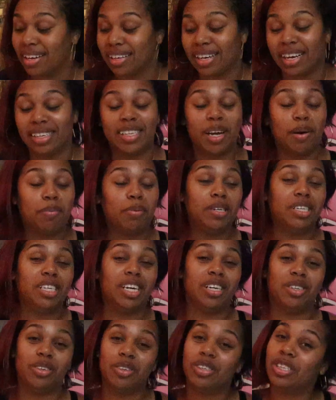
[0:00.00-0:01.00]
Guys, I
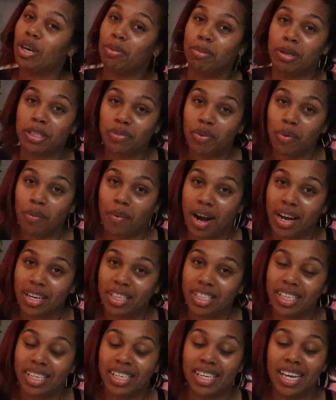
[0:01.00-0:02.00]
appreciate you so much for
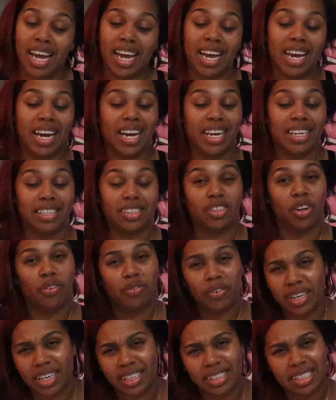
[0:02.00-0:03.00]
watching. And
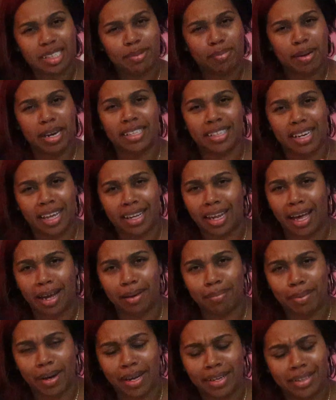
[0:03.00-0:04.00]
don't forget to smash that
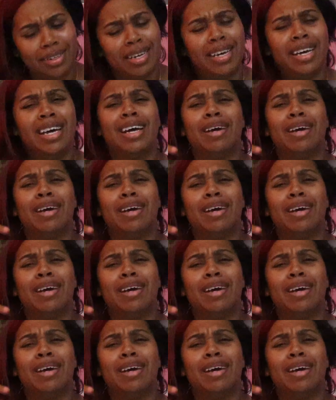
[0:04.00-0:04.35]
like button.